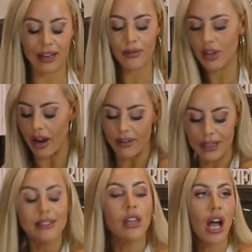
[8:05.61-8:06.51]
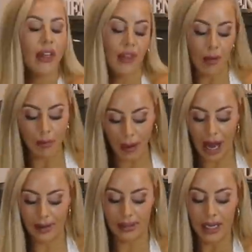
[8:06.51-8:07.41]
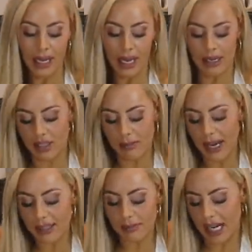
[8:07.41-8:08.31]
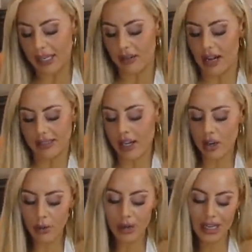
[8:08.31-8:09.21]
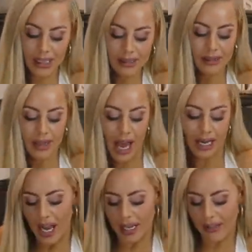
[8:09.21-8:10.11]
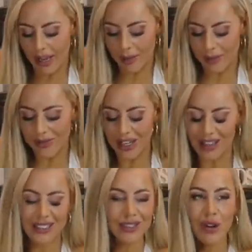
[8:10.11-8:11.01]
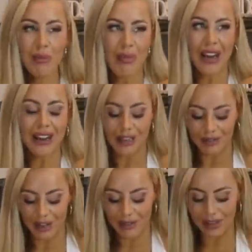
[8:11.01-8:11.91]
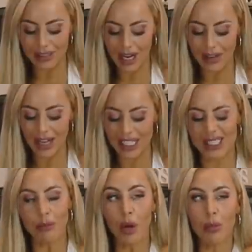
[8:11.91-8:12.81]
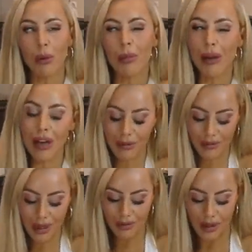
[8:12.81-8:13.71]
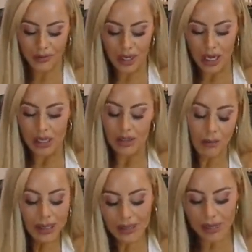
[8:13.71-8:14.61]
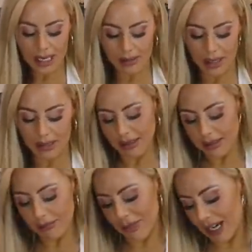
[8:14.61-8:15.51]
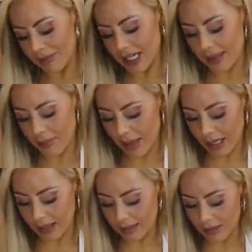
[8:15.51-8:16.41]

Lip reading: No, it's lying there, but it just makes them taste nice. I don't know what it is. It's like, it's not a bacony flavor. It's kind of like smoked paprika flavor. So it makes them taste nice. It doesn't make them taste like bacon.